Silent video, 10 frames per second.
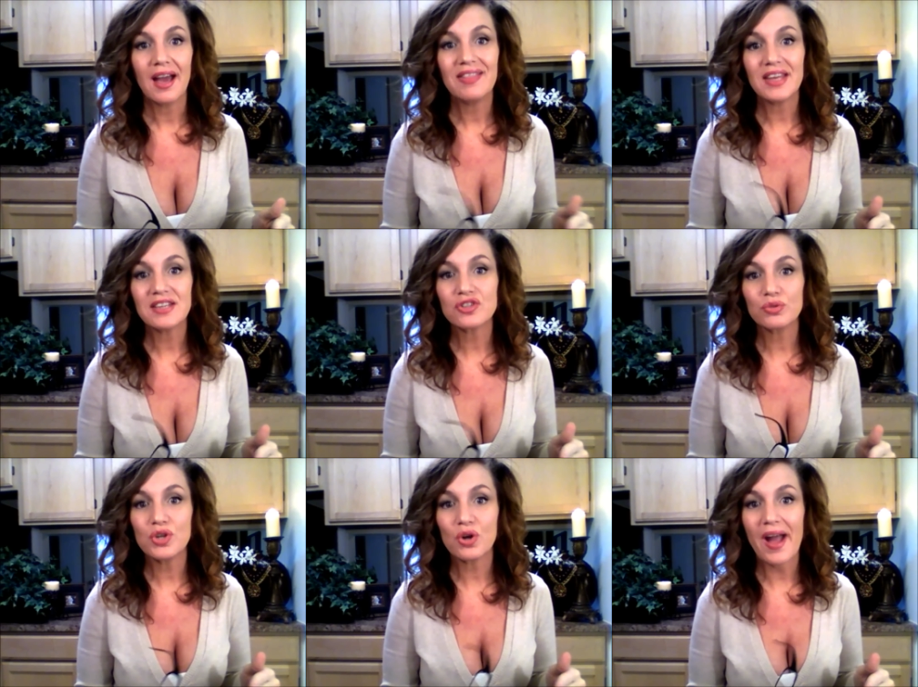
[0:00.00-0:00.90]
and that is
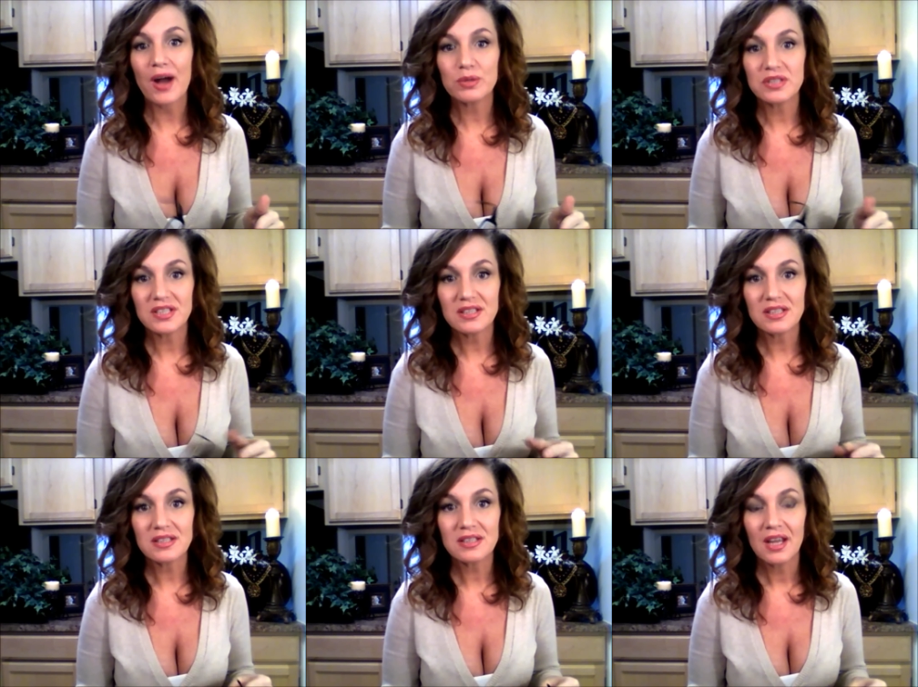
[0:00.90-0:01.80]
through your
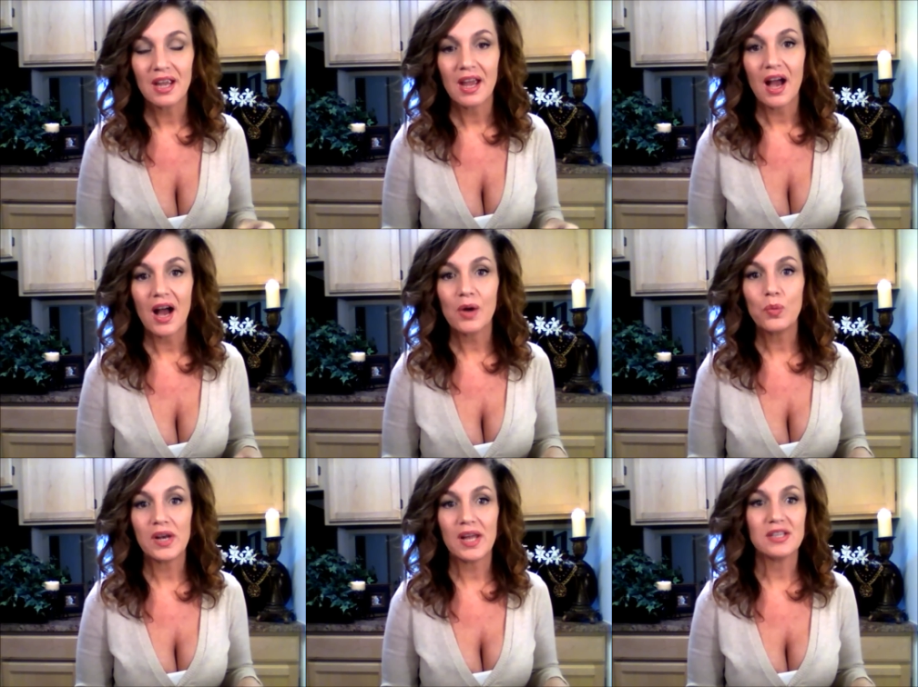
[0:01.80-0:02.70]
houses.
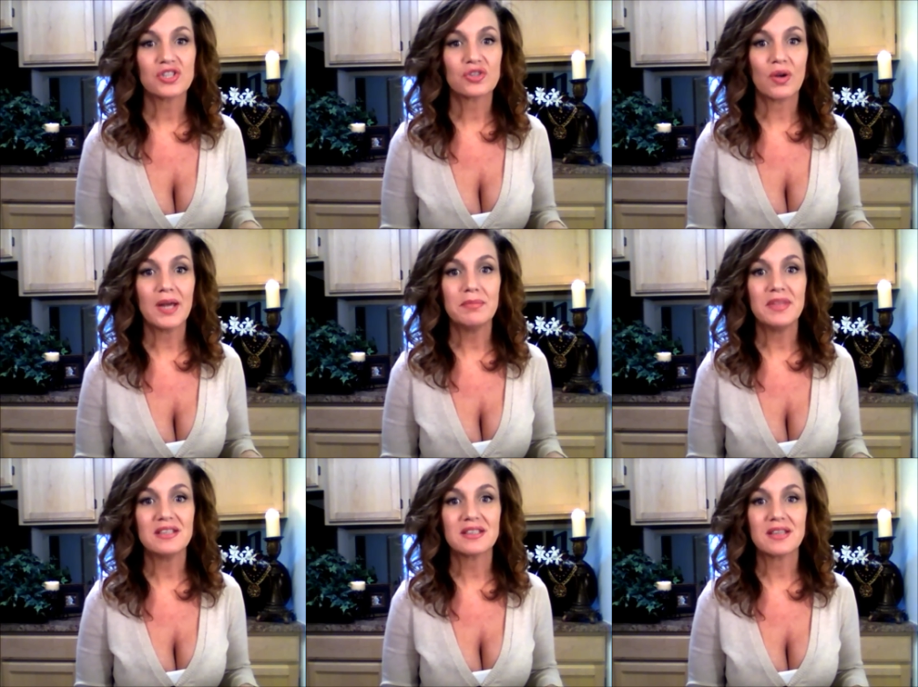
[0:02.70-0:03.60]
When I describe
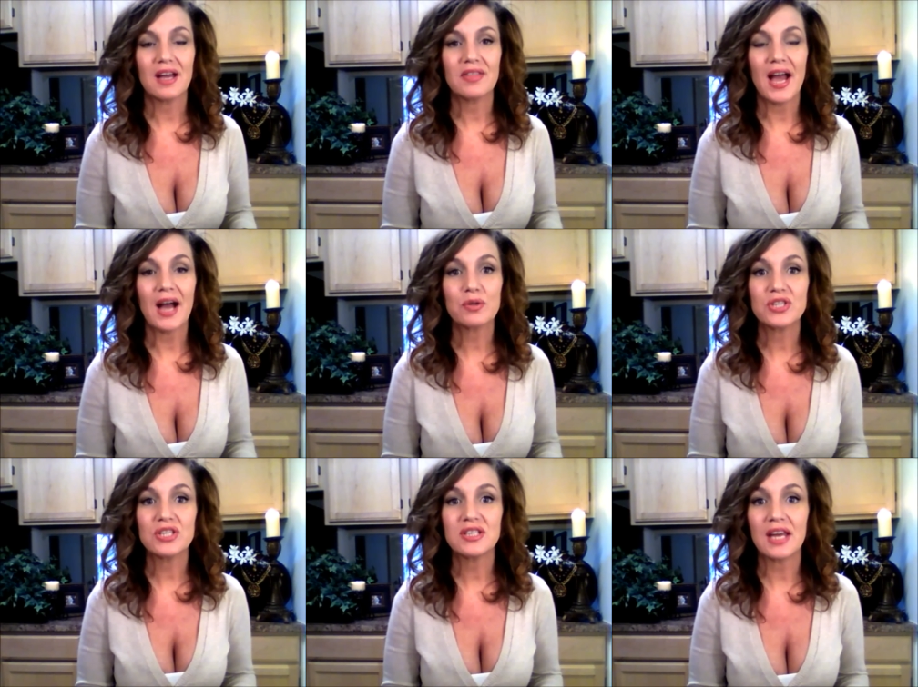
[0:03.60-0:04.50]
the
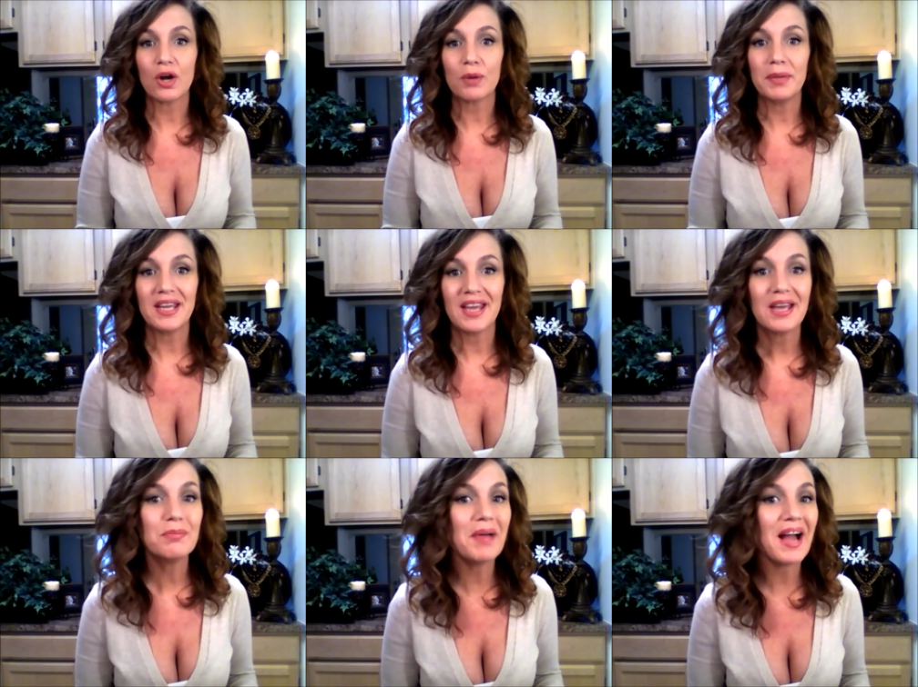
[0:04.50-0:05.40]
houses that are being
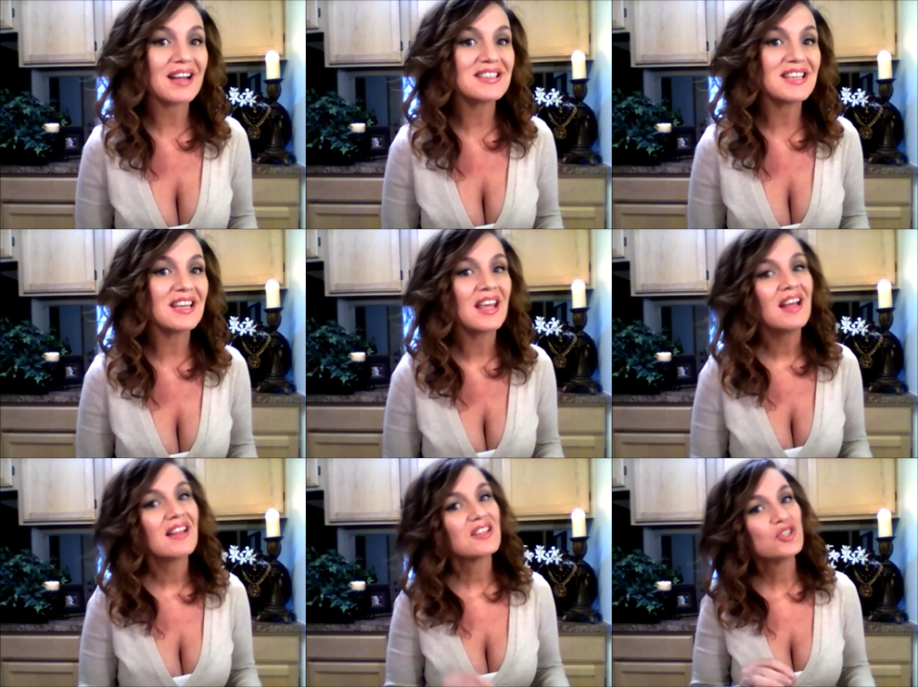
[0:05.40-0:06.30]
impacted,
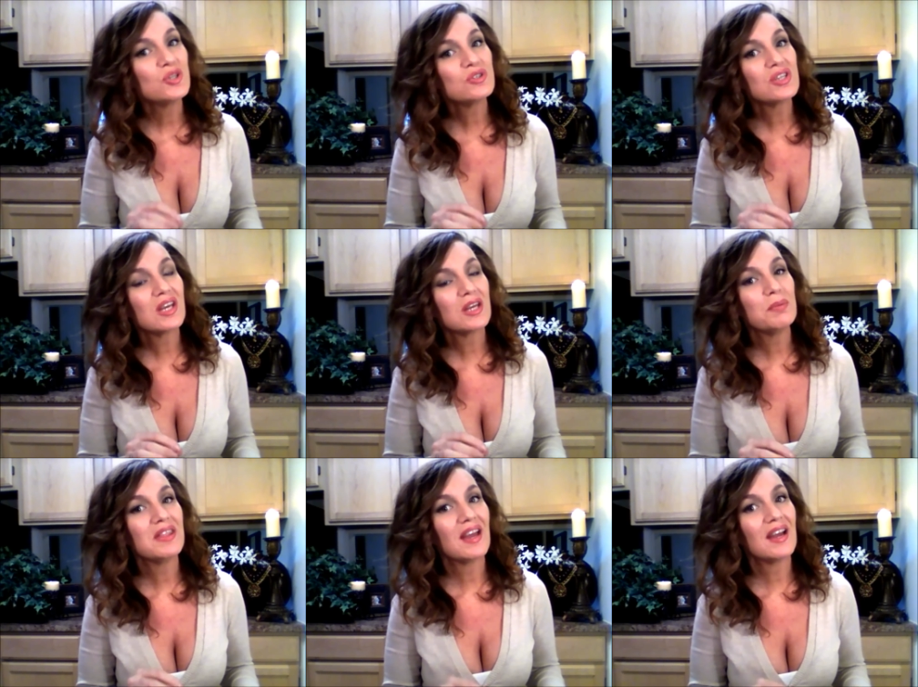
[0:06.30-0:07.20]
it's usually going to
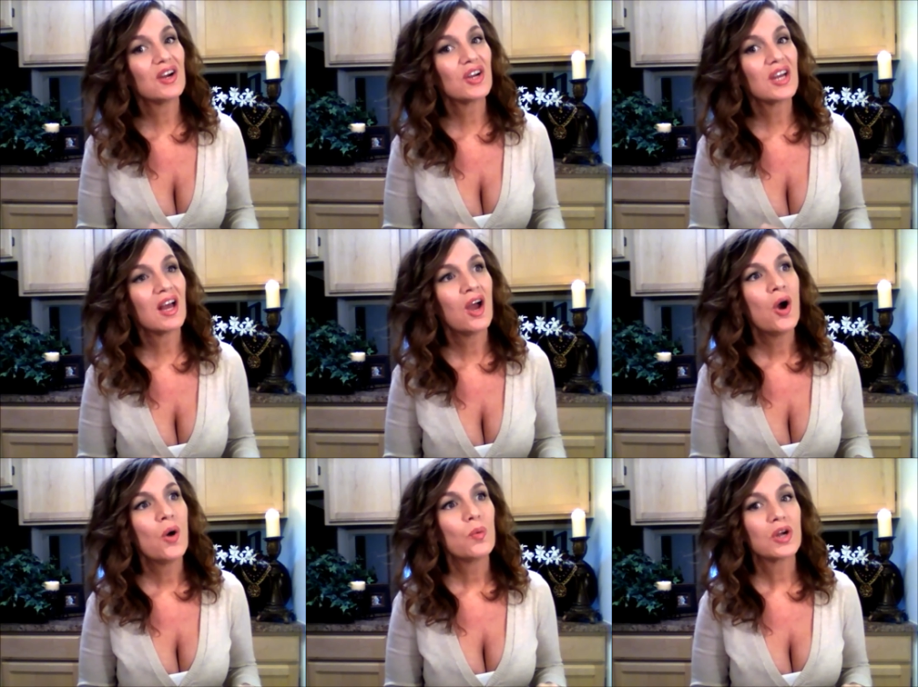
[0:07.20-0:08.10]
be the area
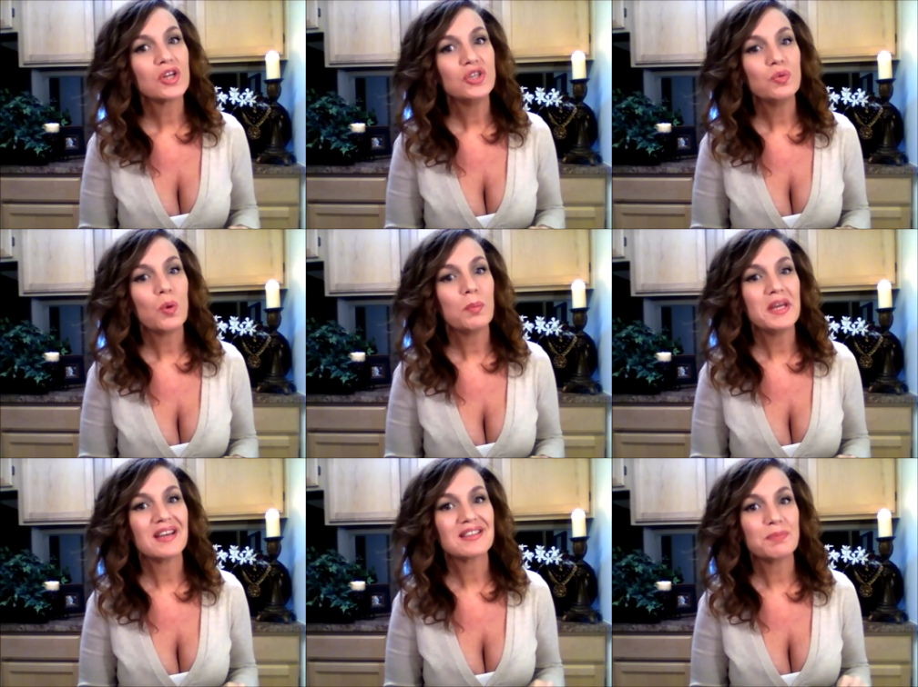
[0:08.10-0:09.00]
where you will
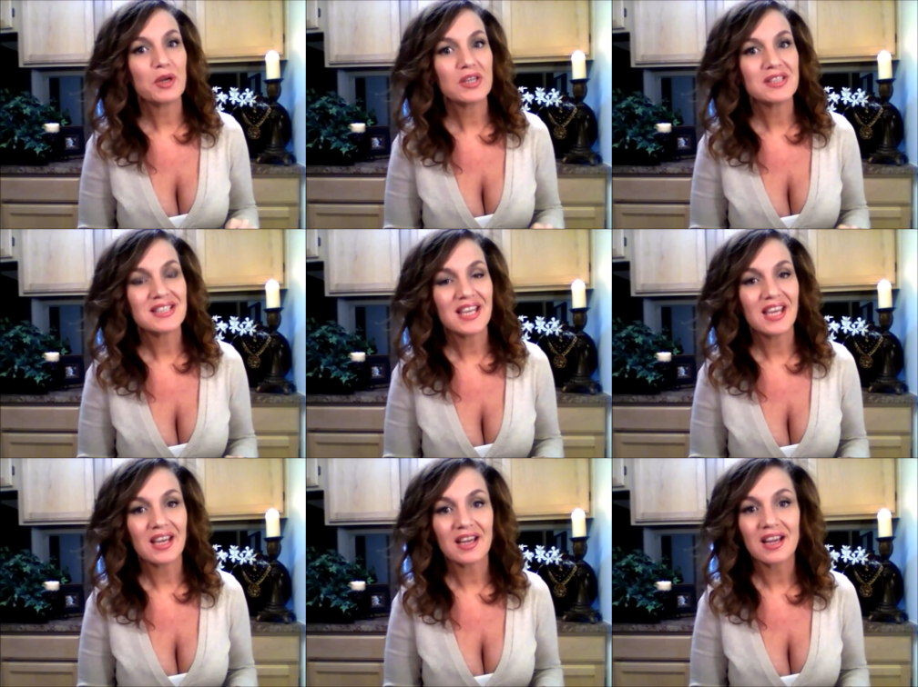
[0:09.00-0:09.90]
be
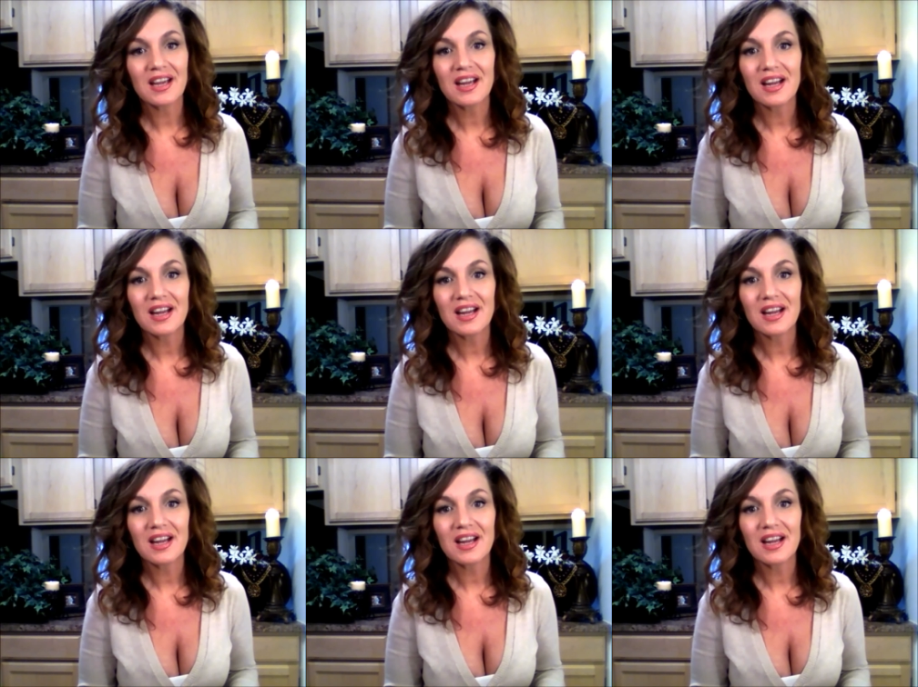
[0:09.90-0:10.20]
experiencing